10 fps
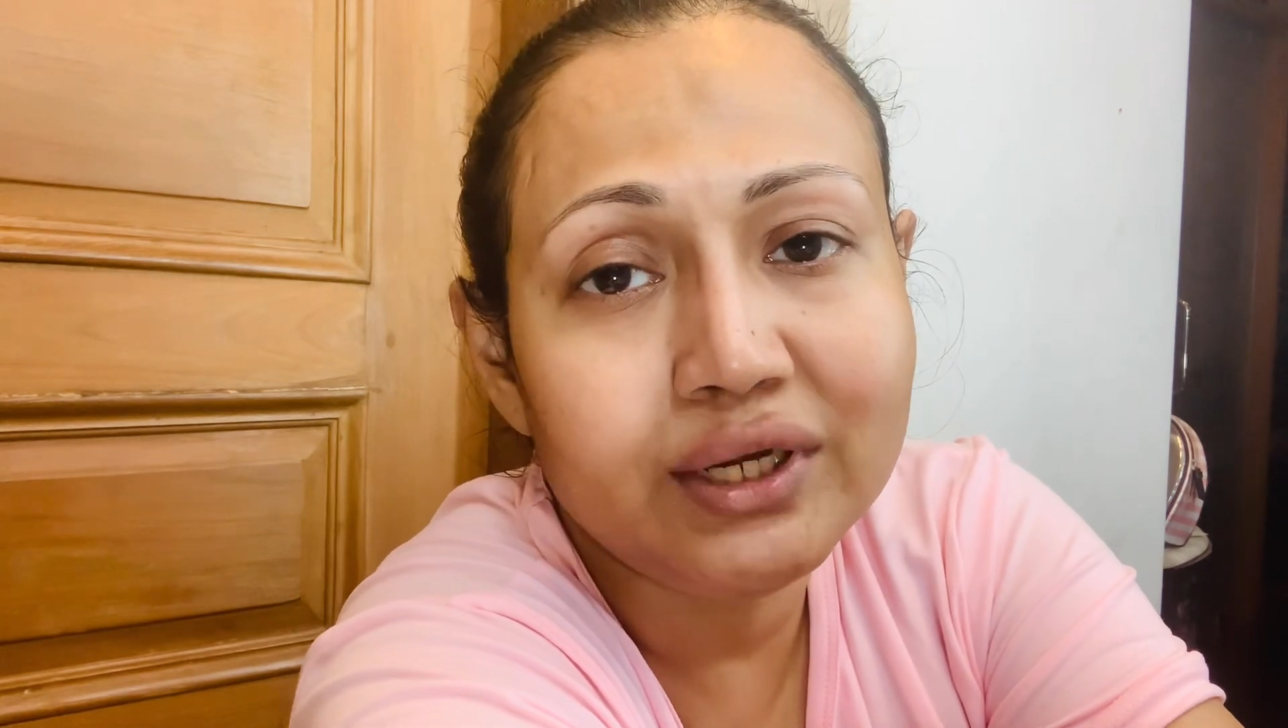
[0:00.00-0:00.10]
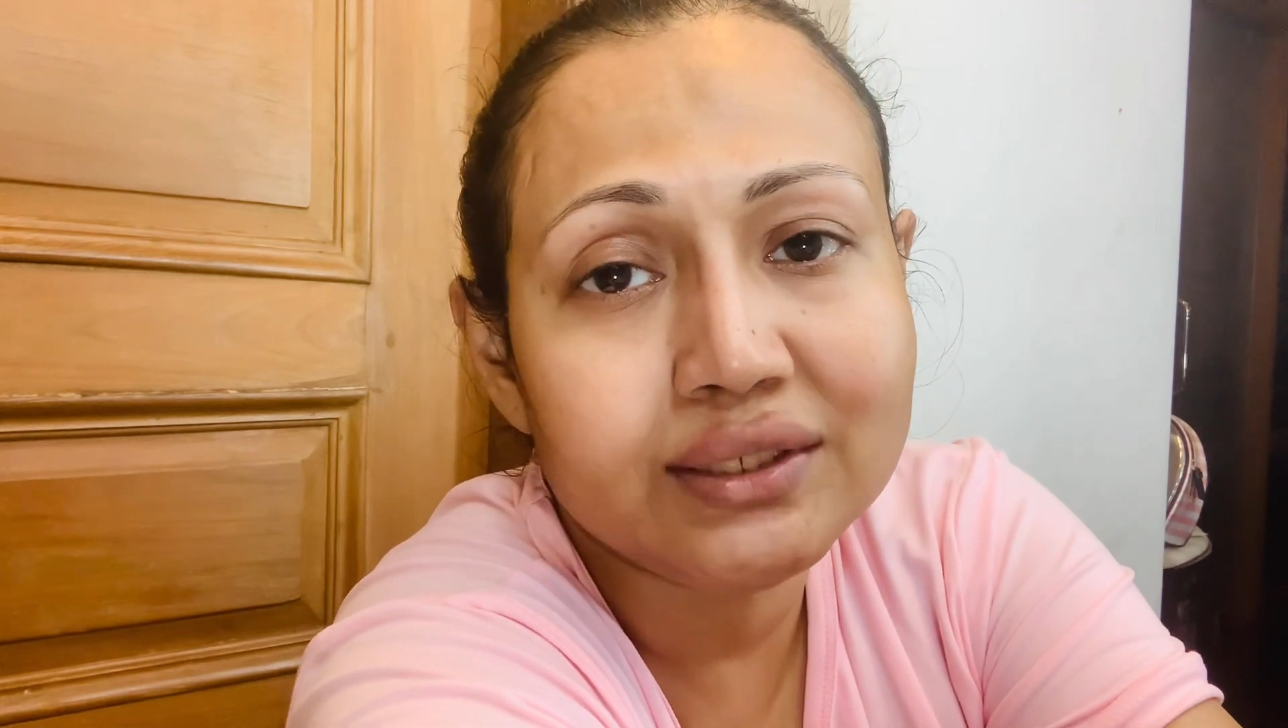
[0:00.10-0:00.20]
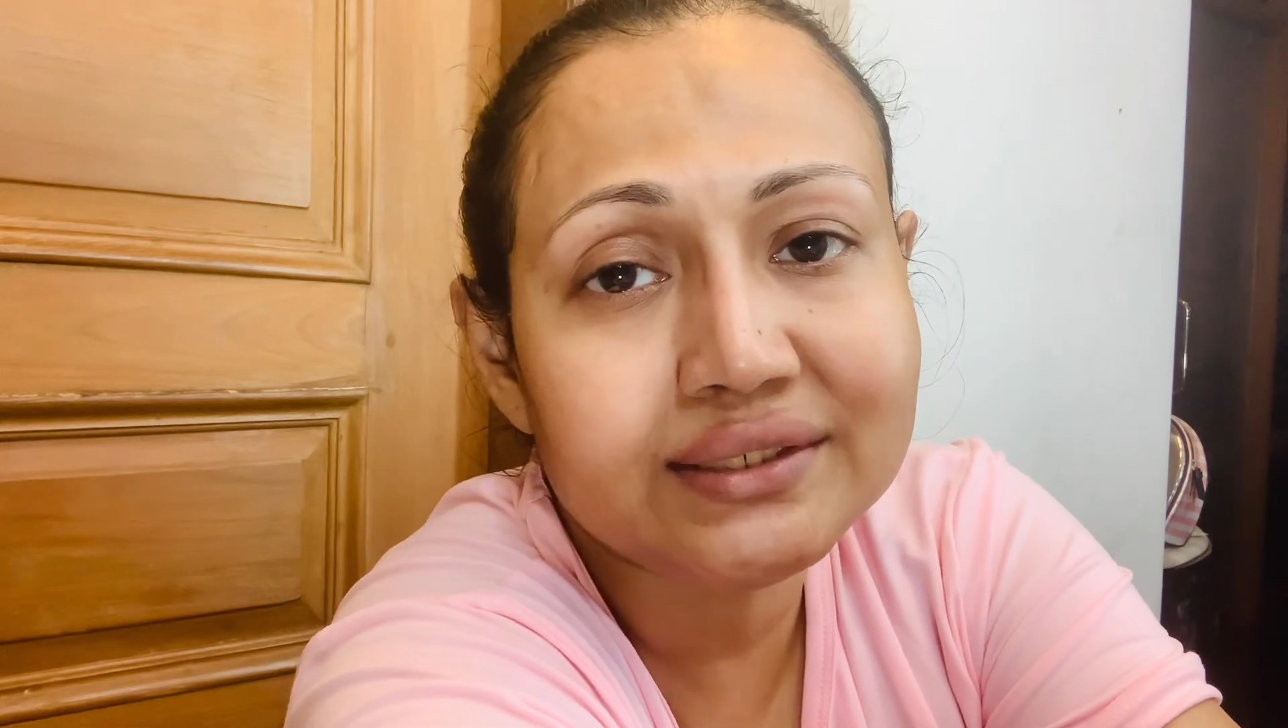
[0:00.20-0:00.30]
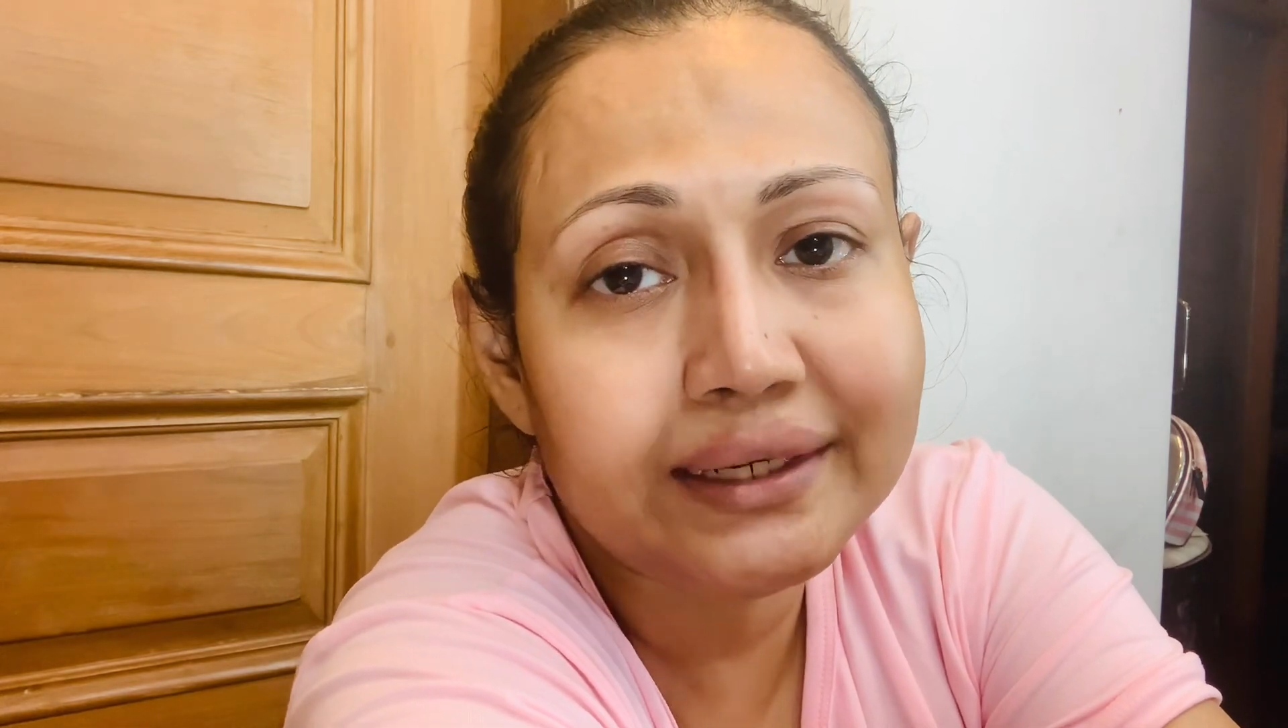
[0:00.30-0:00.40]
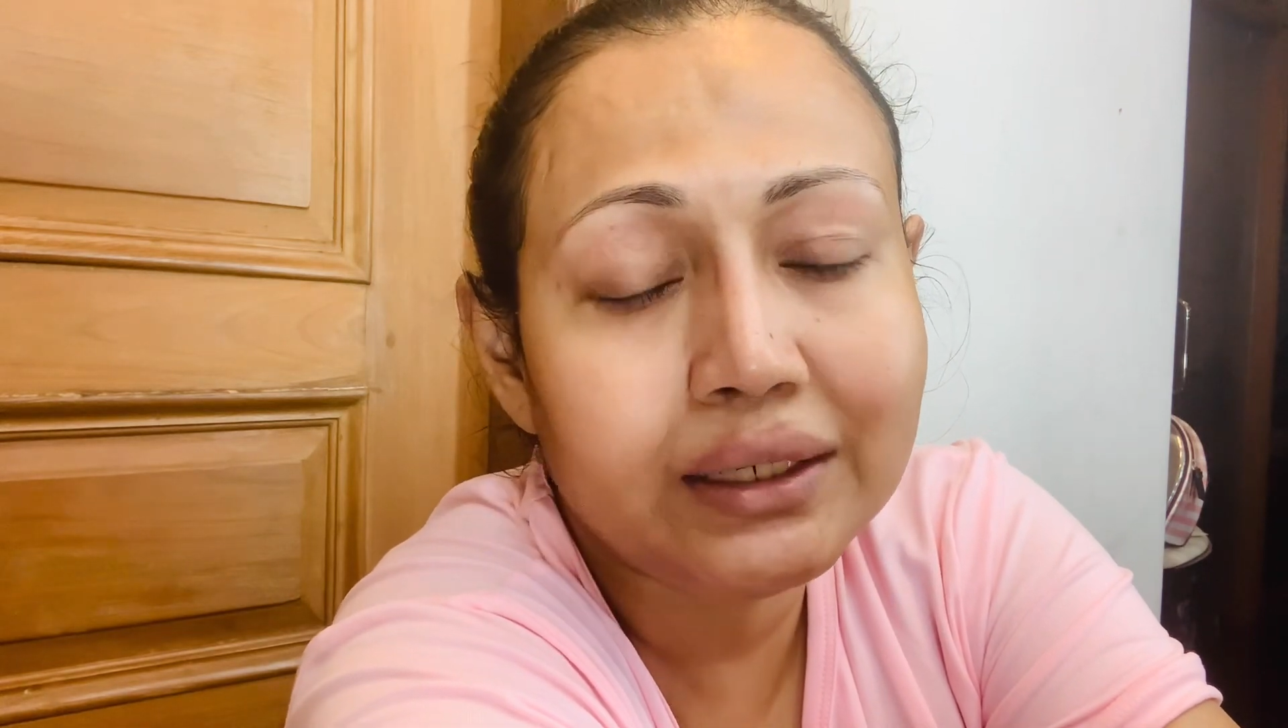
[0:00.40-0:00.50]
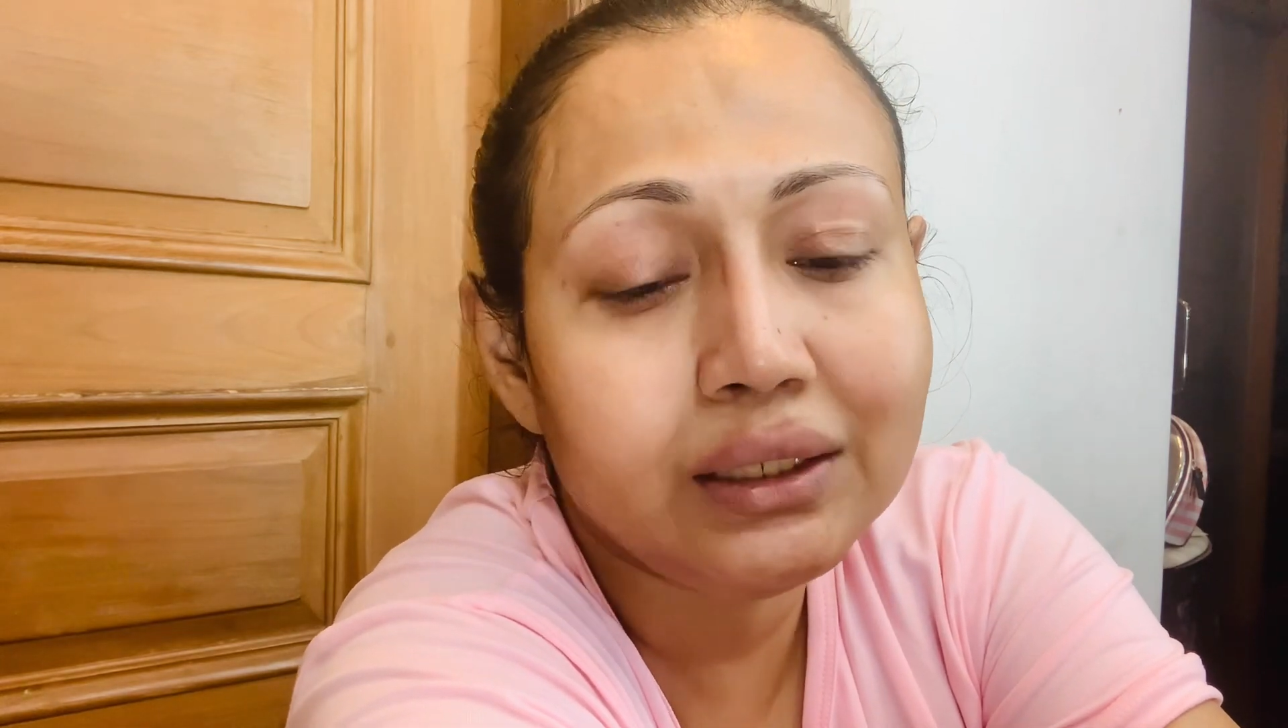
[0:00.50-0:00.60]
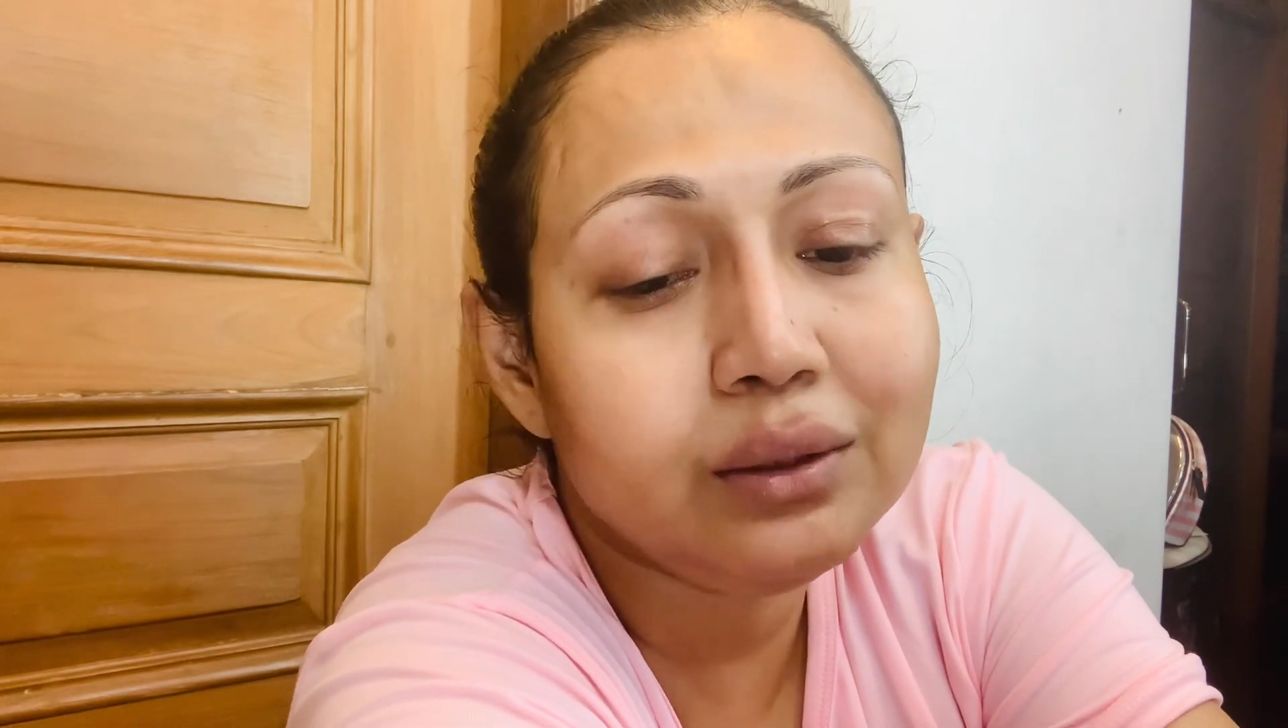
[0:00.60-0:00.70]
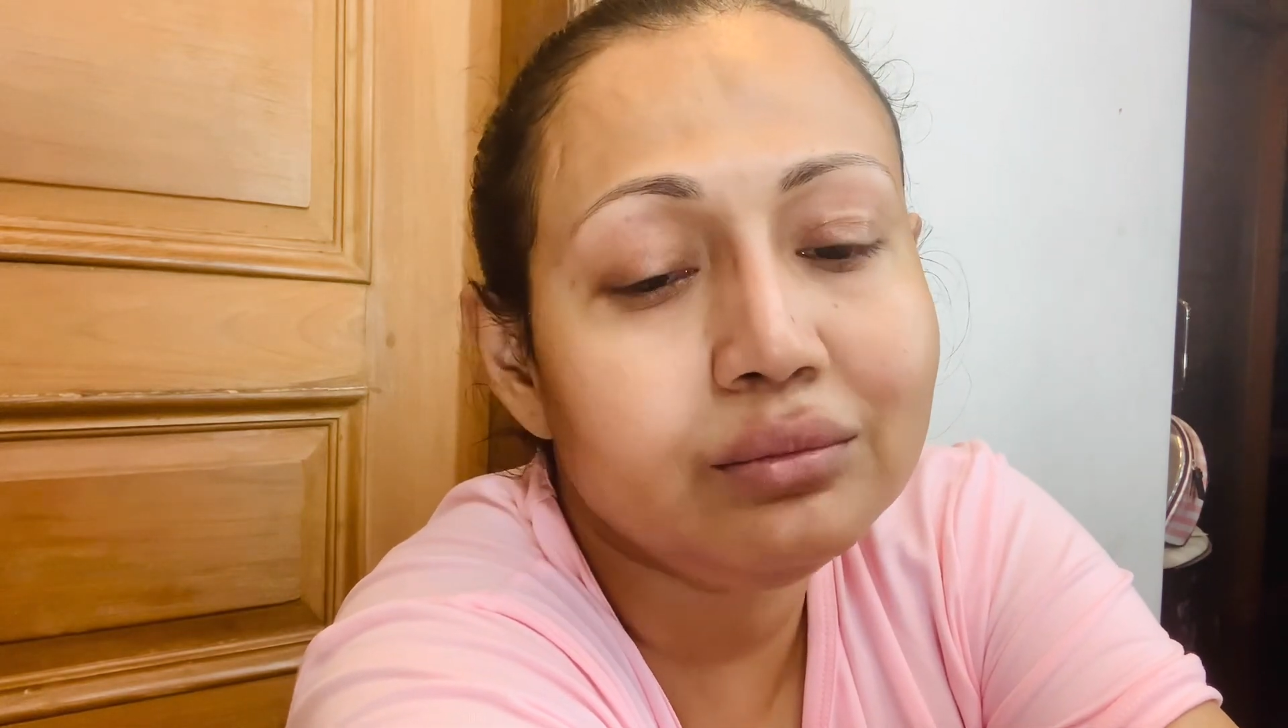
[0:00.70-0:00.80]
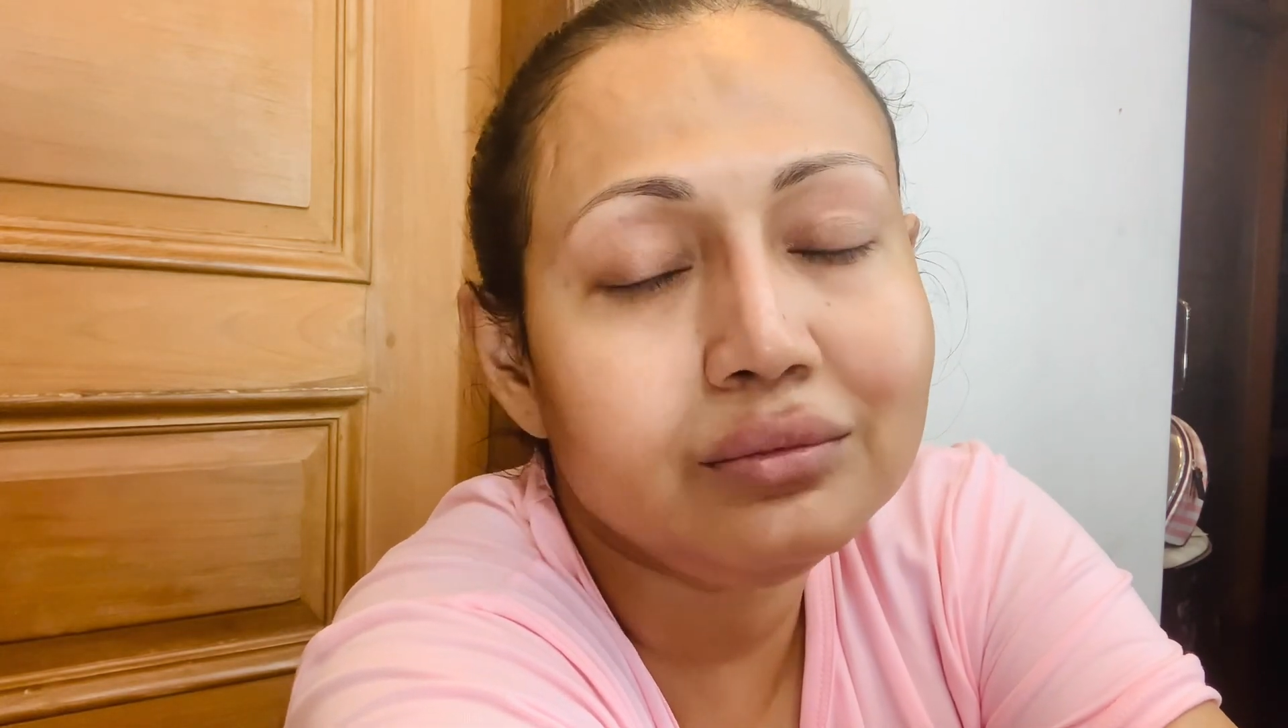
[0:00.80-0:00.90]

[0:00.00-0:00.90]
and steadily,